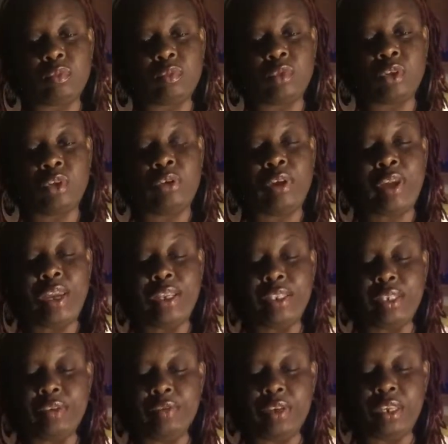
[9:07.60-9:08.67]

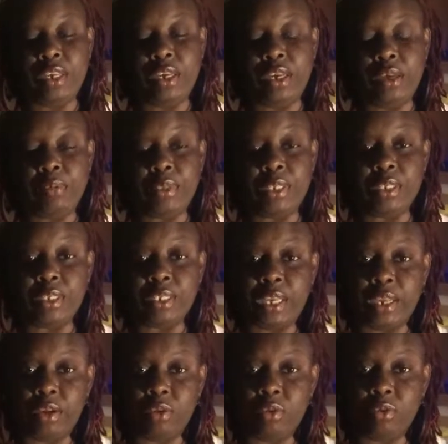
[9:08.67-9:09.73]
Creativity comes in
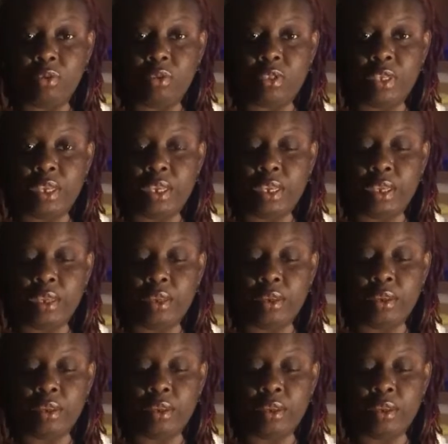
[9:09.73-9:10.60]
cycles, and